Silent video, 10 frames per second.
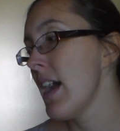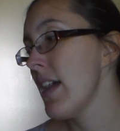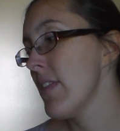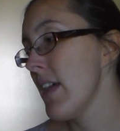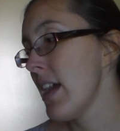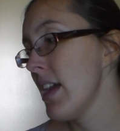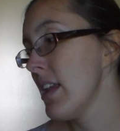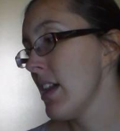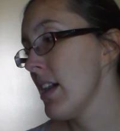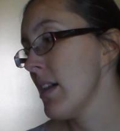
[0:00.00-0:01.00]
And
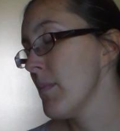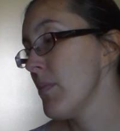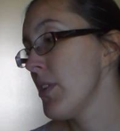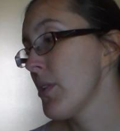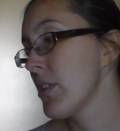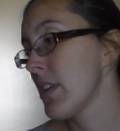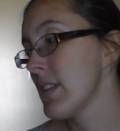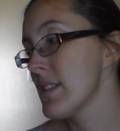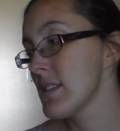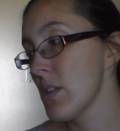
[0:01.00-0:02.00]
then you
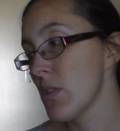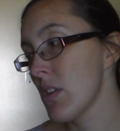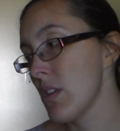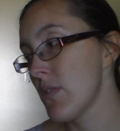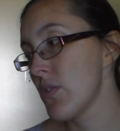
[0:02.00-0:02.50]
cook in the slow cooker